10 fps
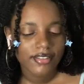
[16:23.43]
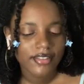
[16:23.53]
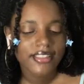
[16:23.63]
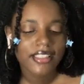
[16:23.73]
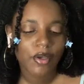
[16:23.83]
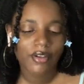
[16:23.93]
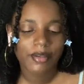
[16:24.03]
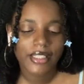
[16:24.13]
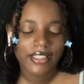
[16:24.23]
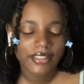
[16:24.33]
Is he gonna
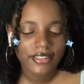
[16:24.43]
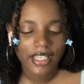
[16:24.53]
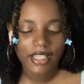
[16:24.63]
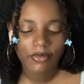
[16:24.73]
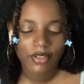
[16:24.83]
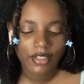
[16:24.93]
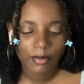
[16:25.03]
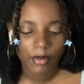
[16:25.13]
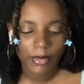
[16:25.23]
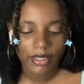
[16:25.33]
come in and save her?
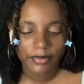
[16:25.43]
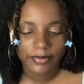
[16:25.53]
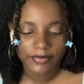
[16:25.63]
Come on, baby.